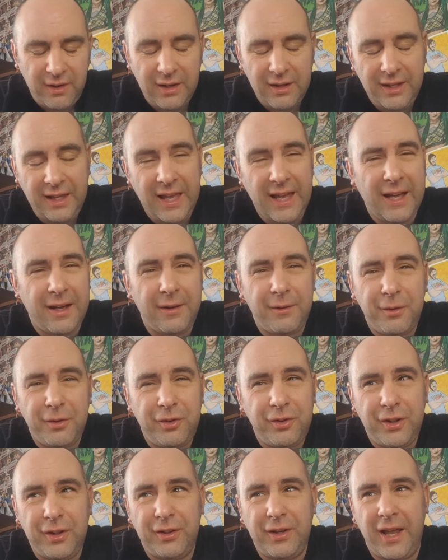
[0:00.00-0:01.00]
yeah,
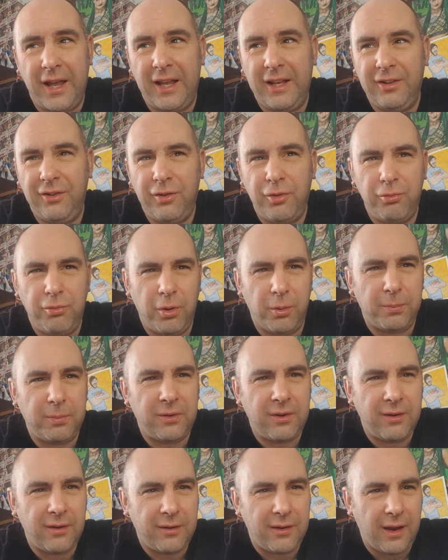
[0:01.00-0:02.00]
she'd
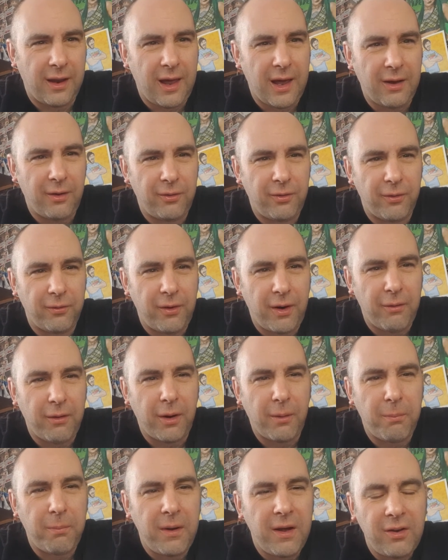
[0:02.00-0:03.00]
interrupt the likes of
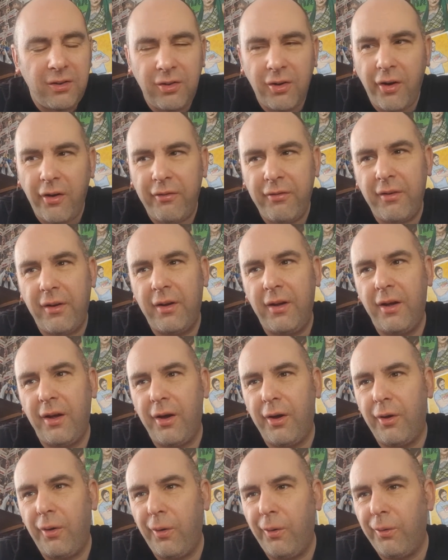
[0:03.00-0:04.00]
Eric Bischoff,
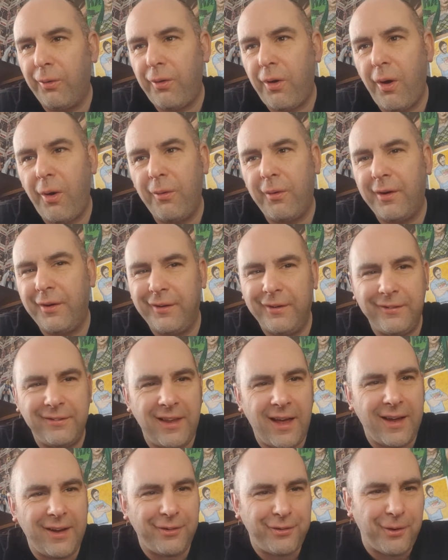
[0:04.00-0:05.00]
Hulk Hogan and
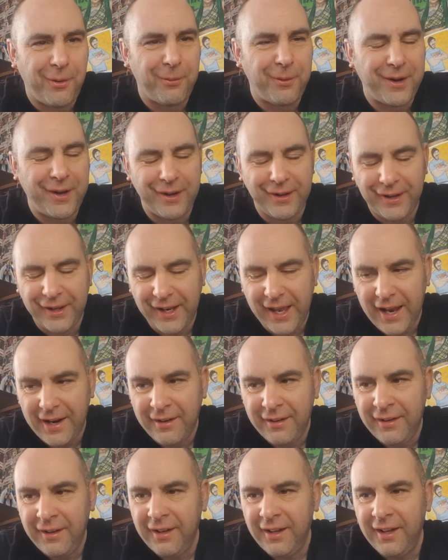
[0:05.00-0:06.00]
Titus O'Neil again.
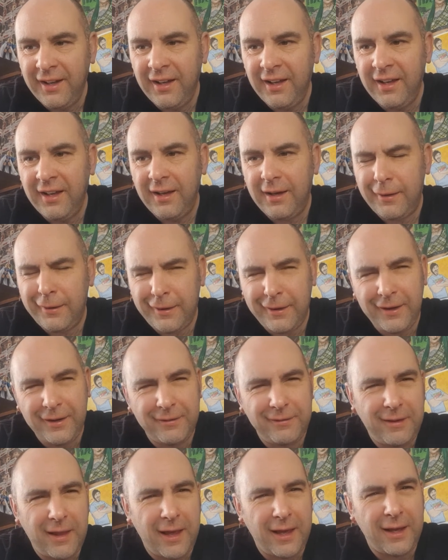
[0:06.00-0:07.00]

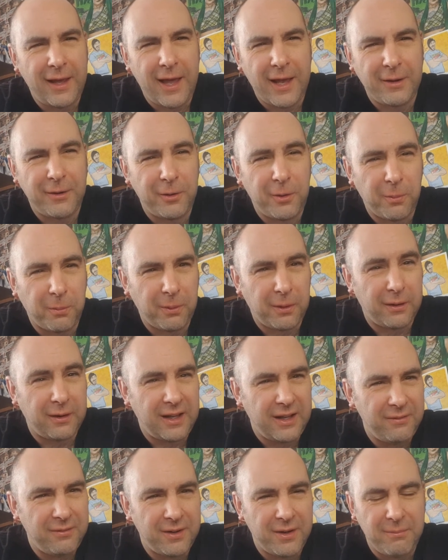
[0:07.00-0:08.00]
They ended up
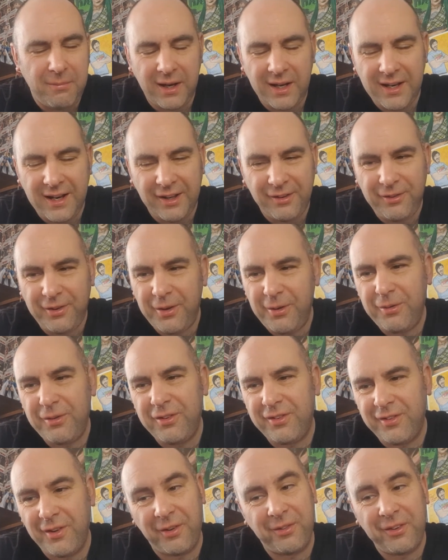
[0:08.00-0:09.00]
leaving and making
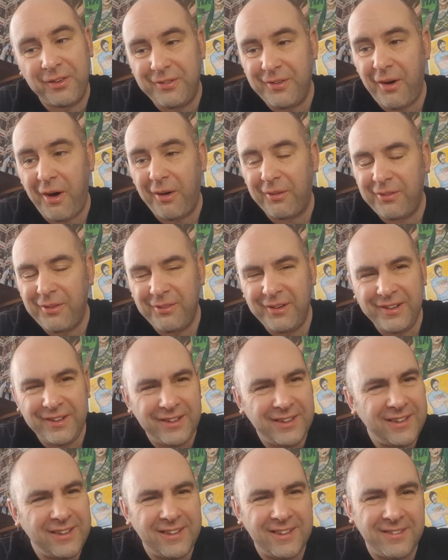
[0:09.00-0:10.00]
excuses not to talk to her,
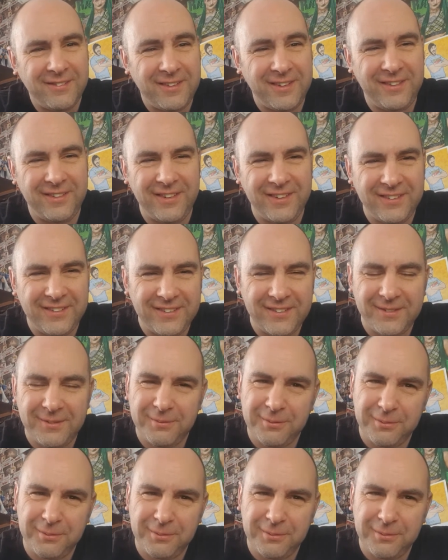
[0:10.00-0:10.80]
which is,